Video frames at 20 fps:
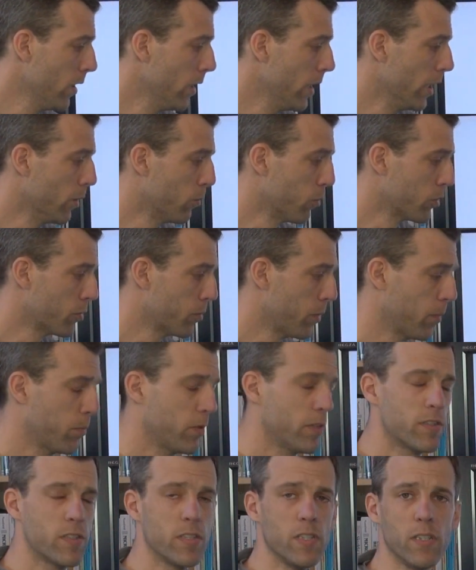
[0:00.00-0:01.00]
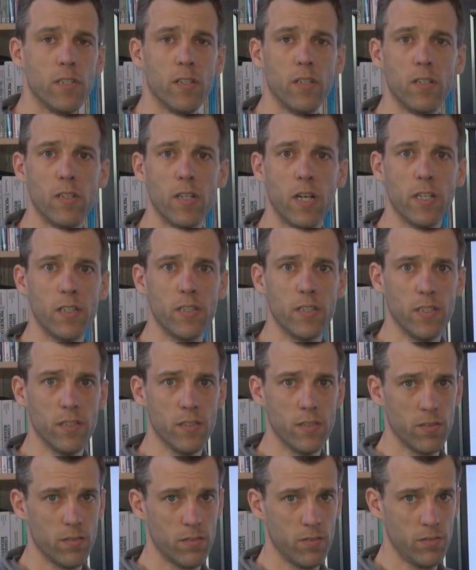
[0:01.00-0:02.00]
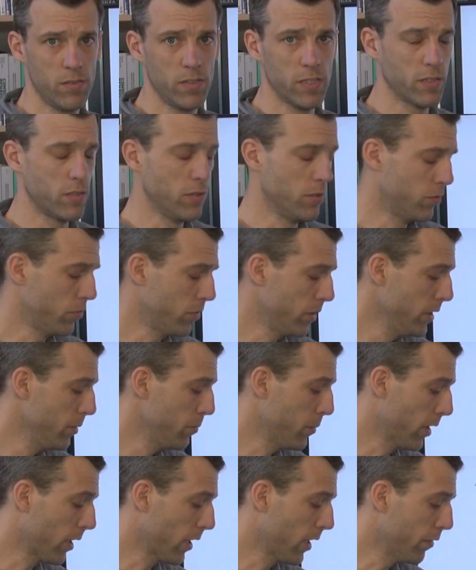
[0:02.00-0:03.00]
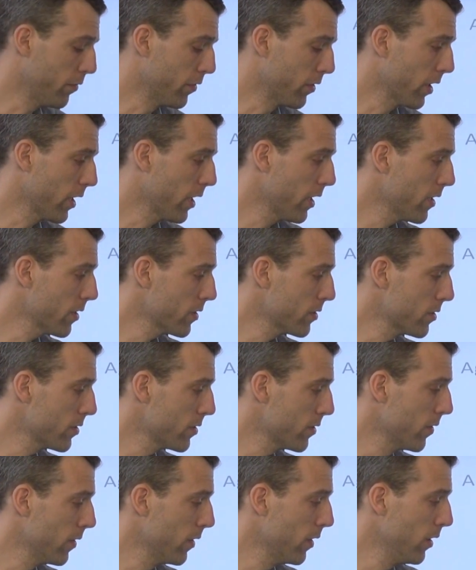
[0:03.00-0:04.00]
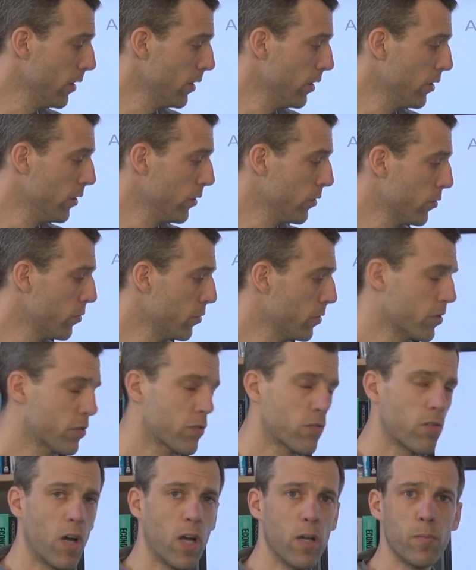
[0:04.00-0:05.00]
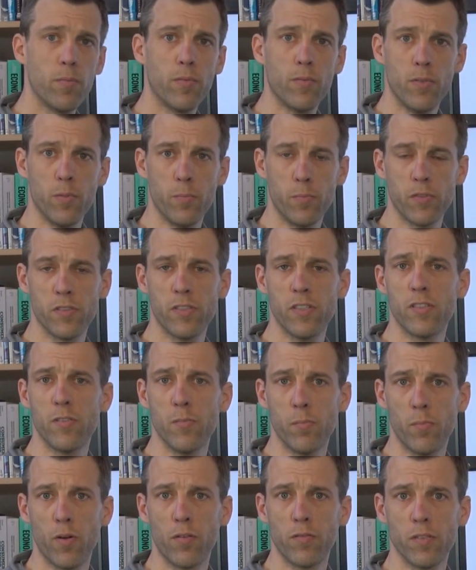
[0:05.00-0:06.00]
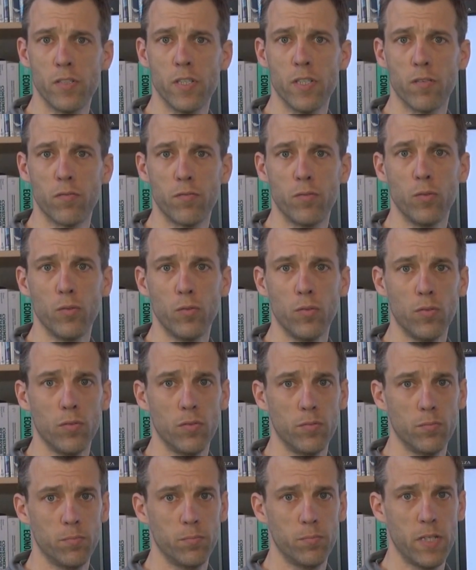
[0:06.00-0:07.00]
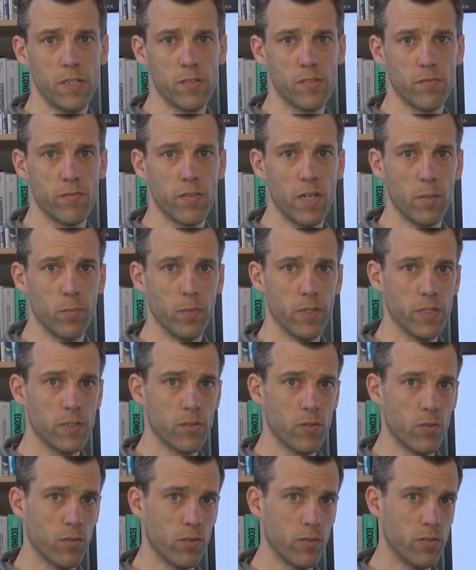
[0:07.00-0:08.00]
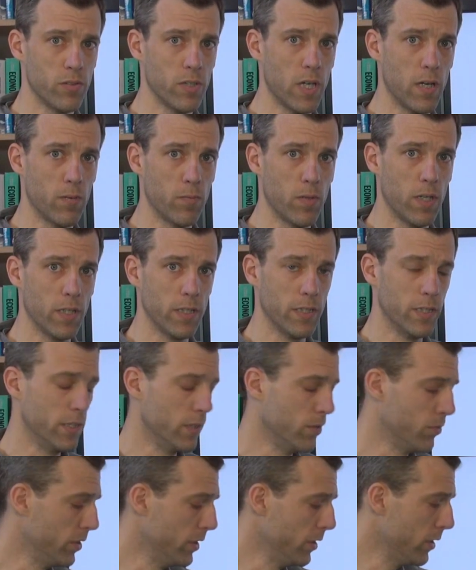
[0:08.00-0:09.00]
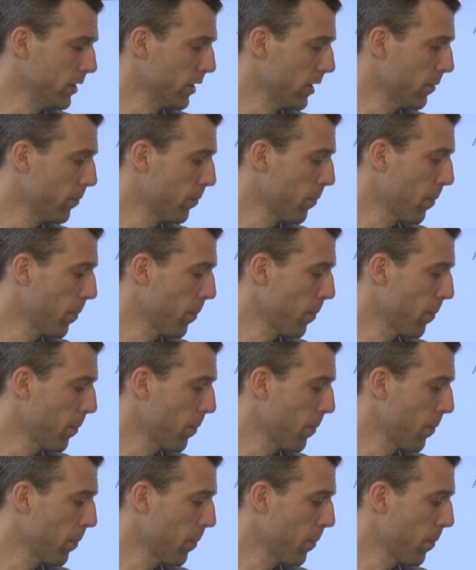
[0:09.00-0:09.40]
It was published in 1963 by Clifford Geertz to describe the persistent poverty of rural peasant families on Java in Indonesia.